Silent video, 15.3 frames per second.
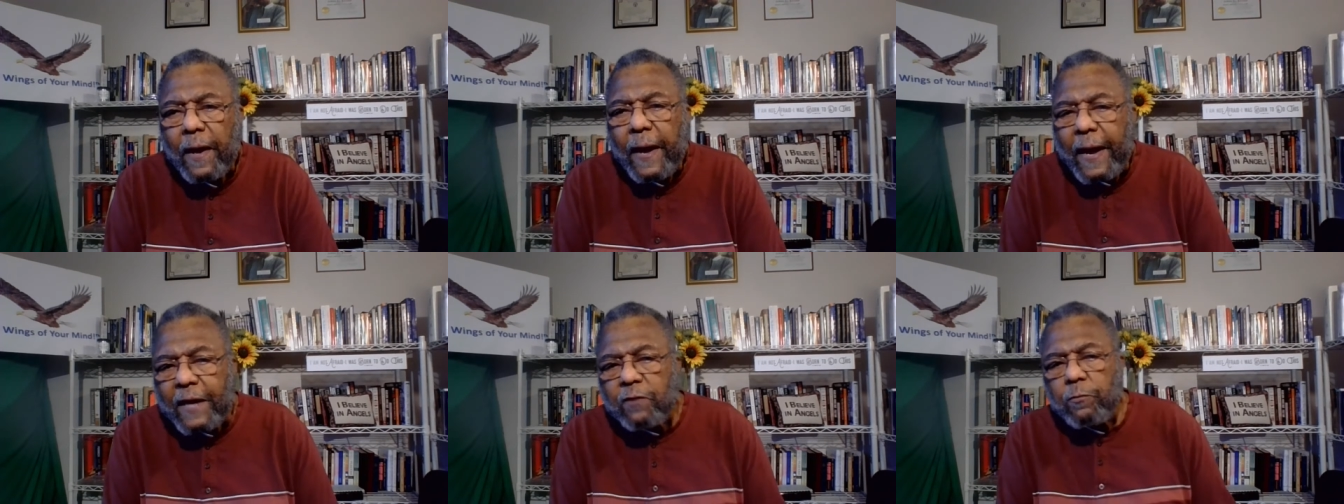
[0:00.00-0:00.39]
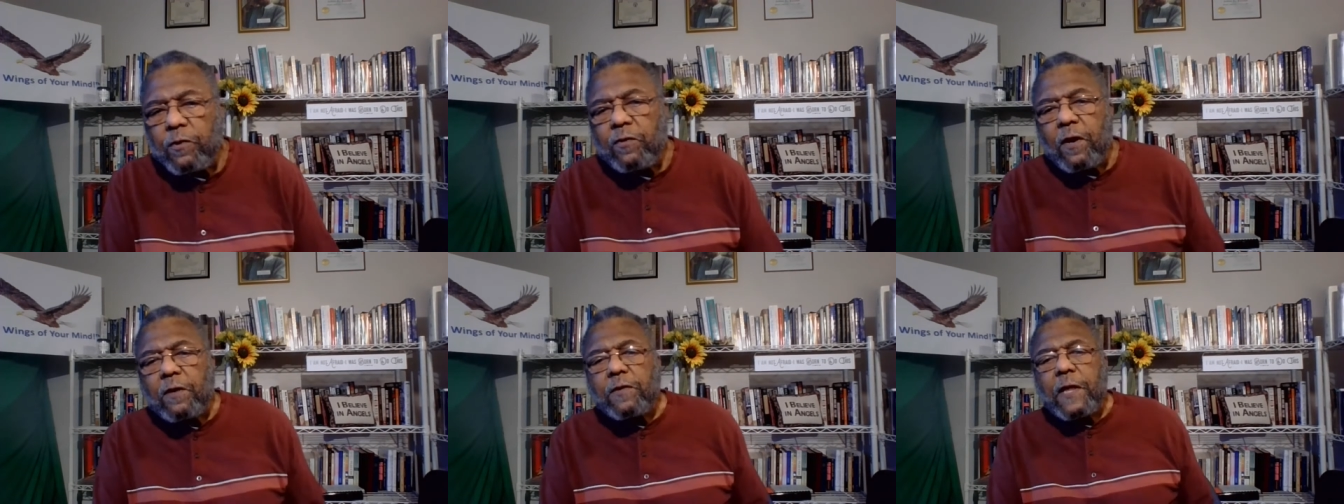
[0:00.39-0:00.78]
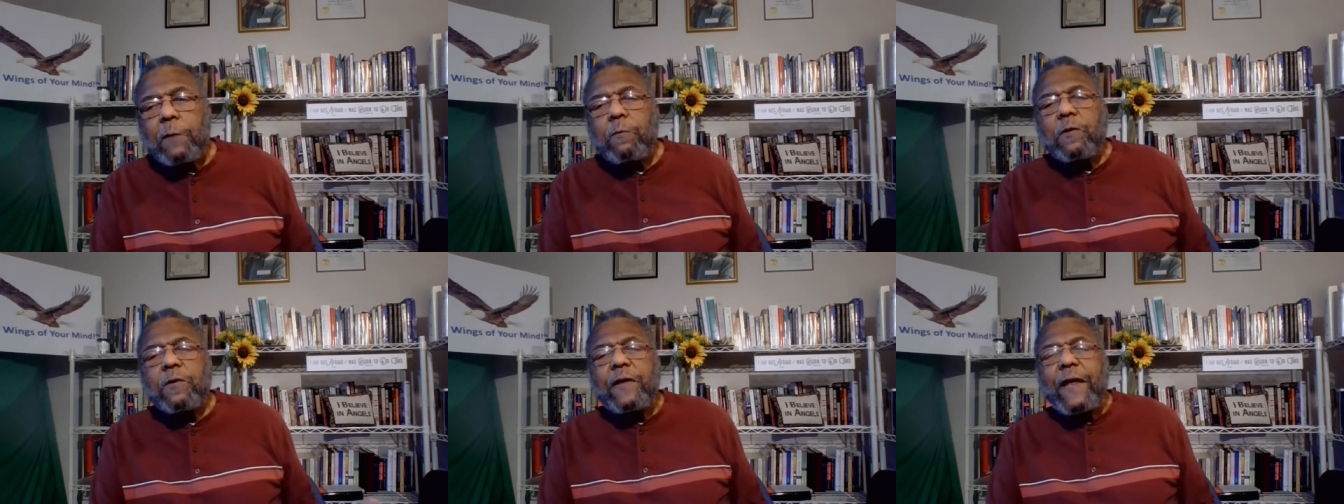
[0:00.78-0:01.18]
As a result, they
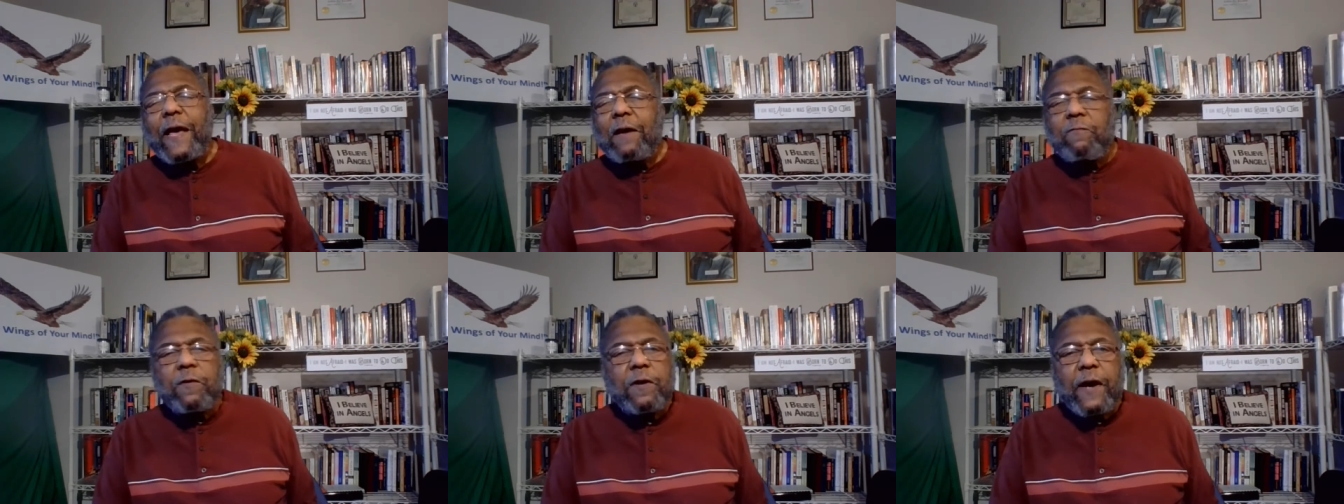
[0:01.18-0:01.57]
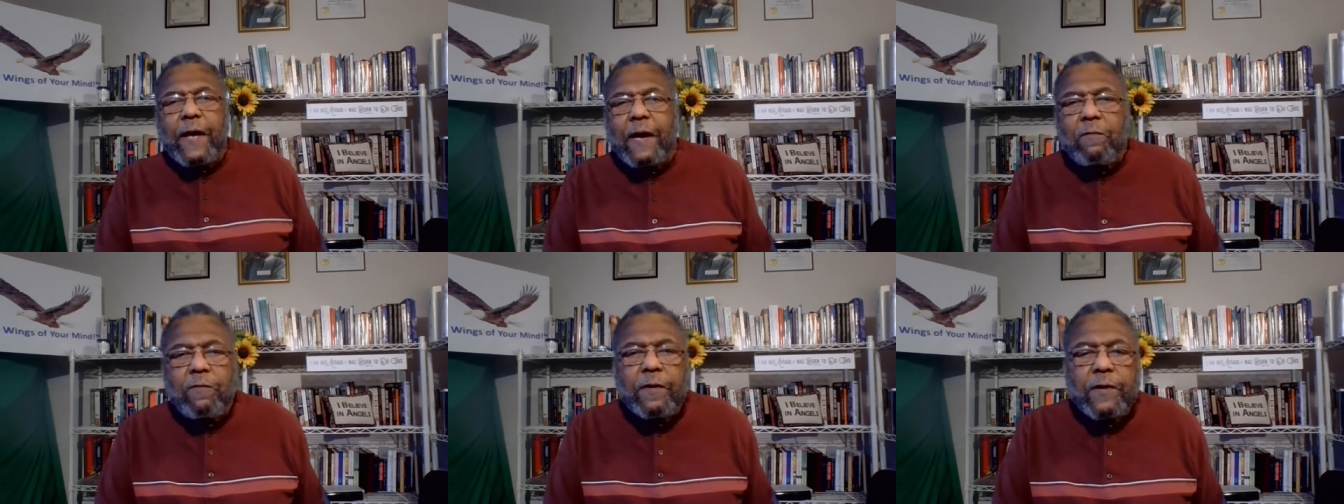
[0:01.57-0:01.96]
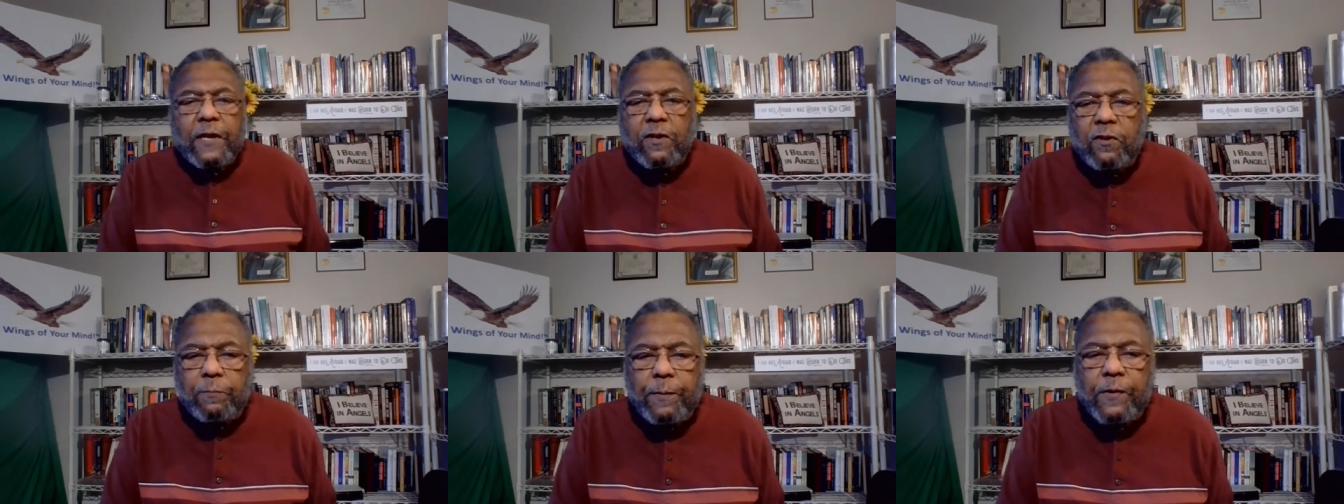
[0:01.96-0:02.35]
will never, ever
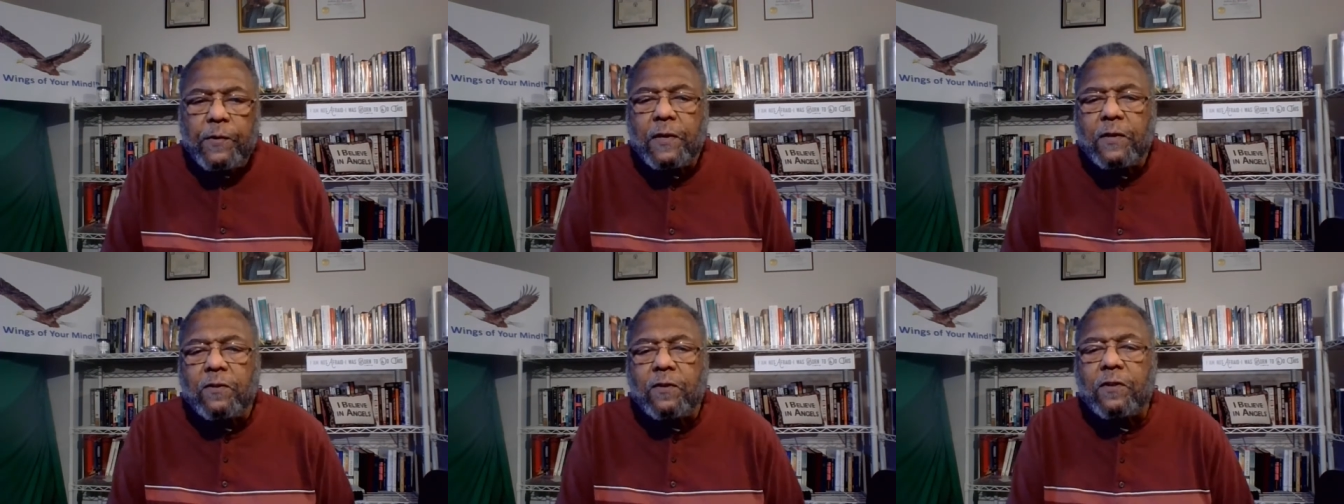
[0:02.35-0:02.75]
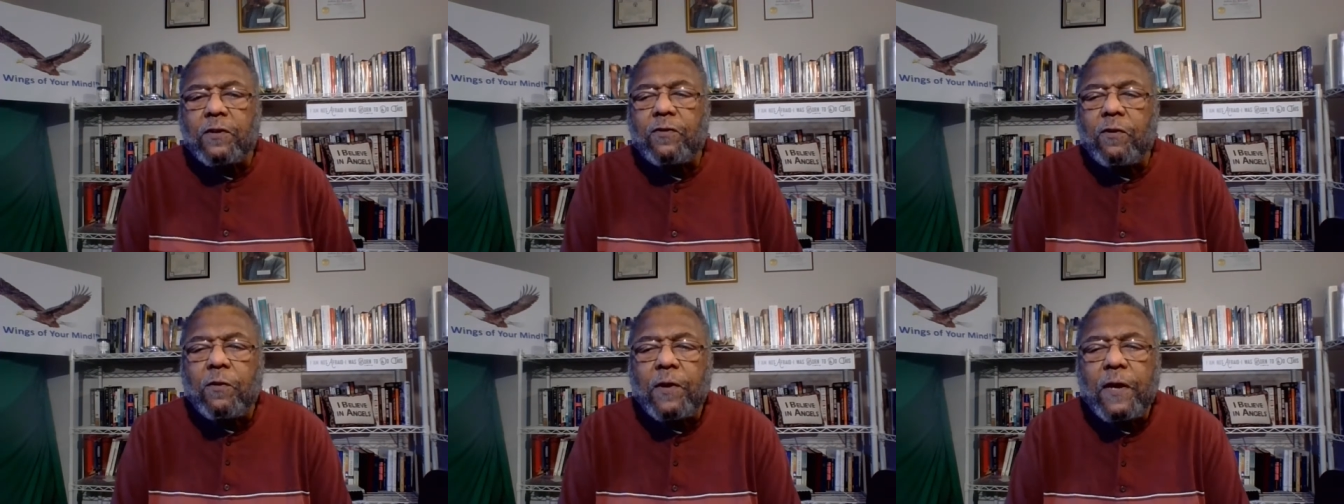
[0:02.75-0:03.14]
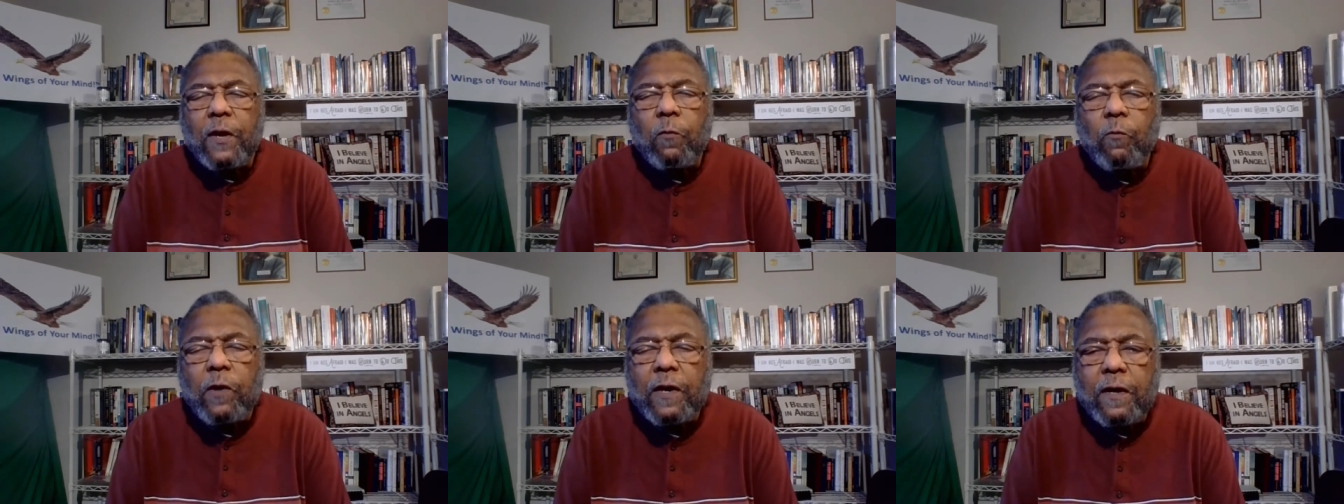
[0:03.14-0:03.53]
experience the joy
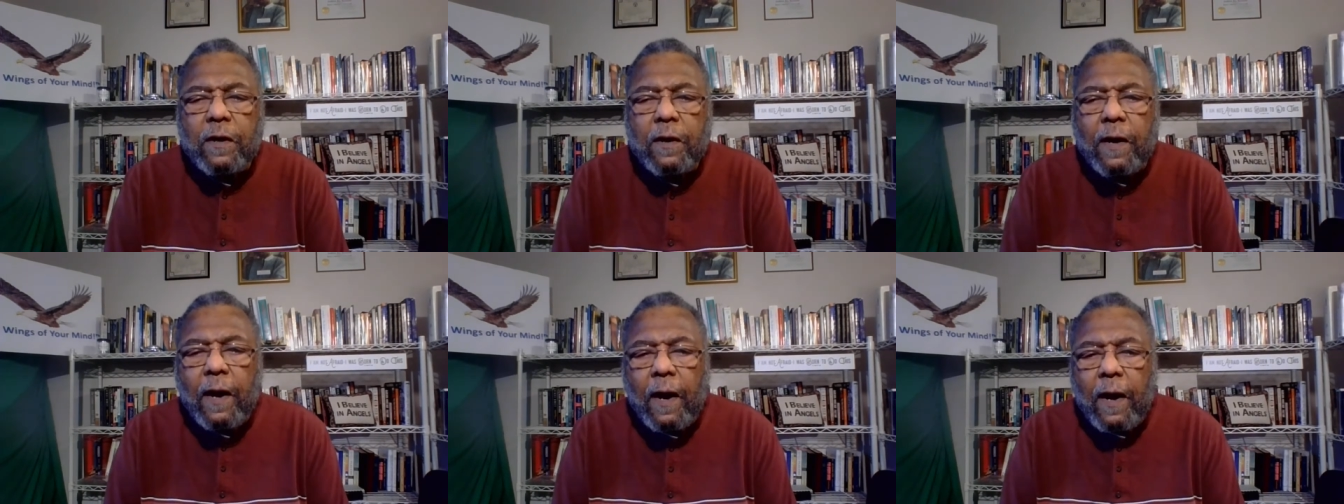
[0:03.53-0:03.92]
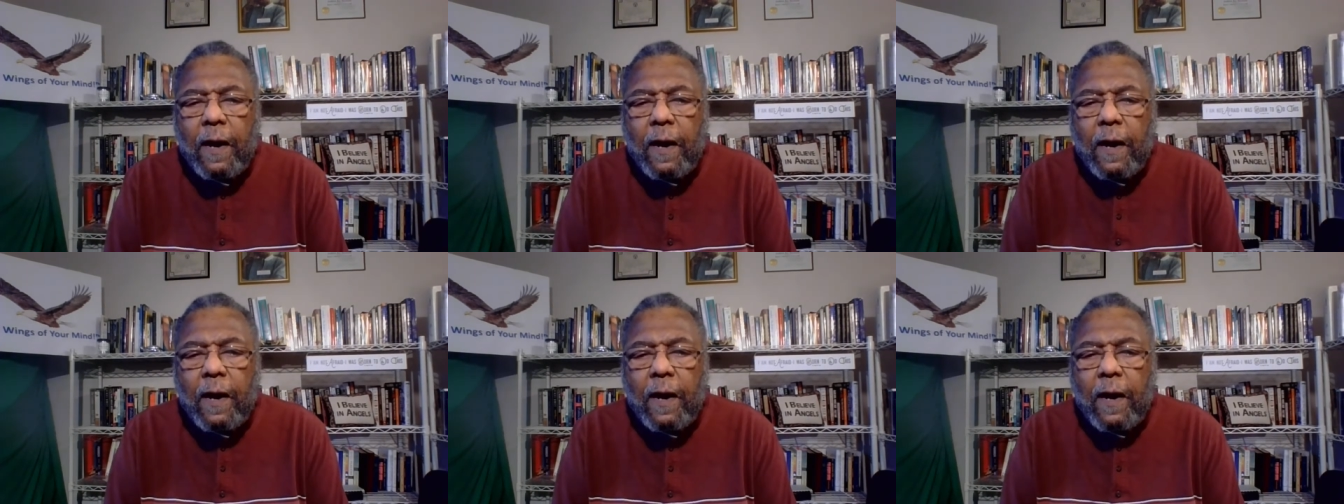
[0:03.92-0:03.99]
and wonder